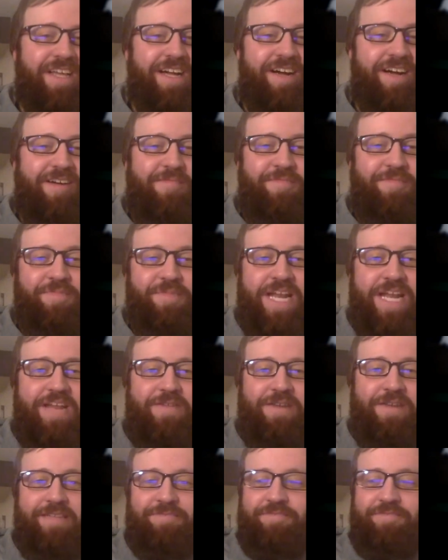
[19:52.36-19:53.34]
Um, but
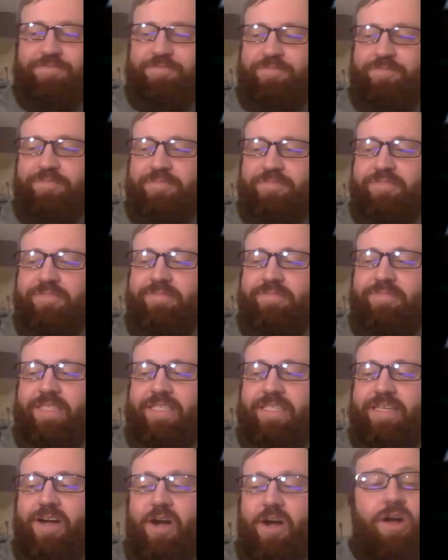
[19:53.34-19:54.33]
anyway,
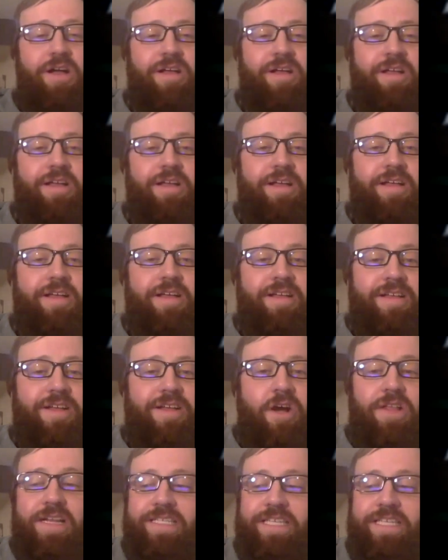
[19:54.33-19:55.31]
all,
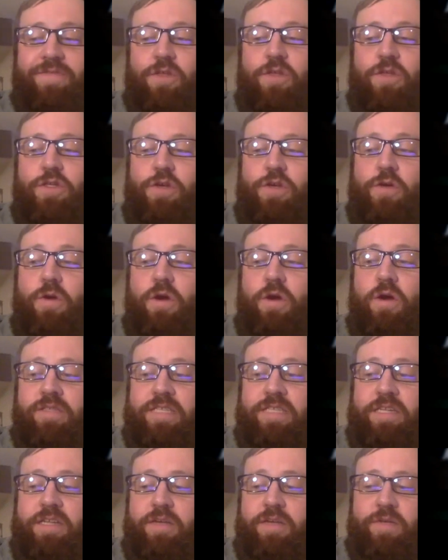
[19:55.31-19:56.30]
all, that to say, for those of you who are
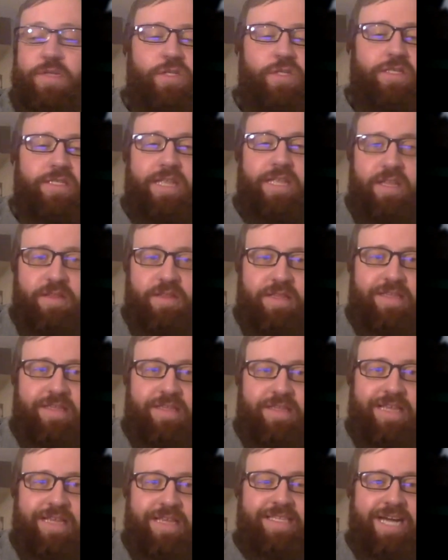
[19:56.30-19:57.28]
sitting, we should have said
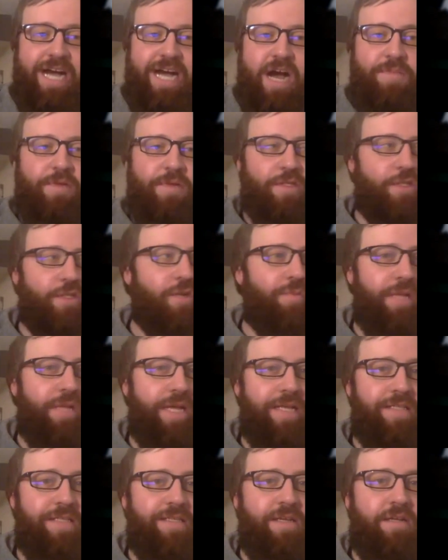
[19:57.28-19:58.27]
at the top. There's no
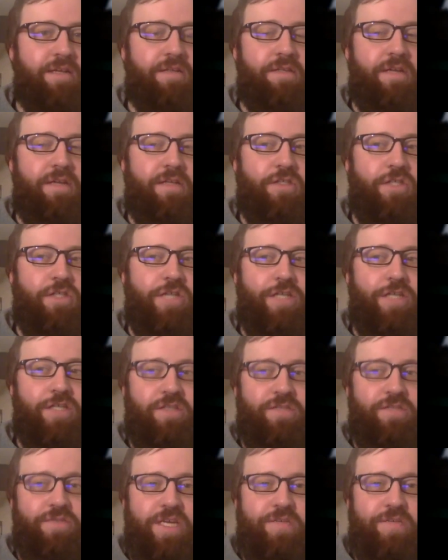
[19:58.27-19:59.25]
plans on on
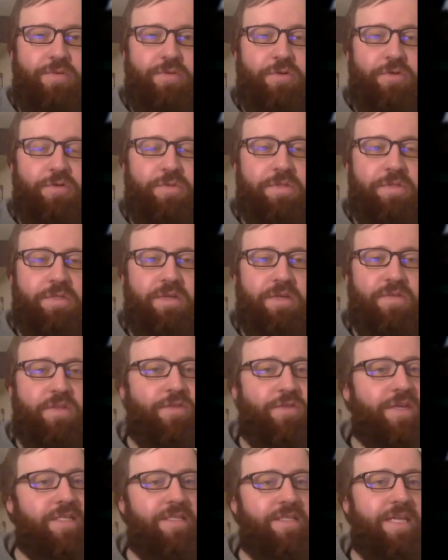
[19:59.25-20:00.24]
changing the Facebook group stuff,
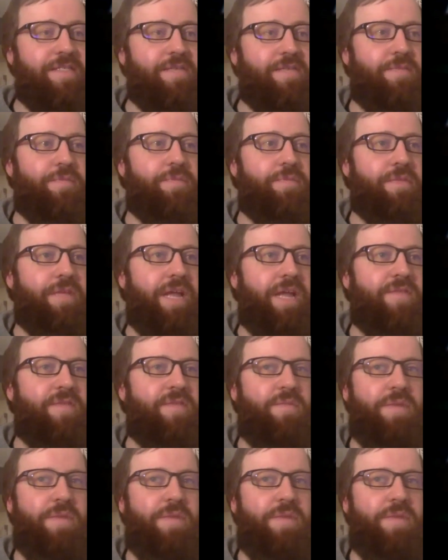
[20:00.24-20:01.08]
and the reason that's a, kind of a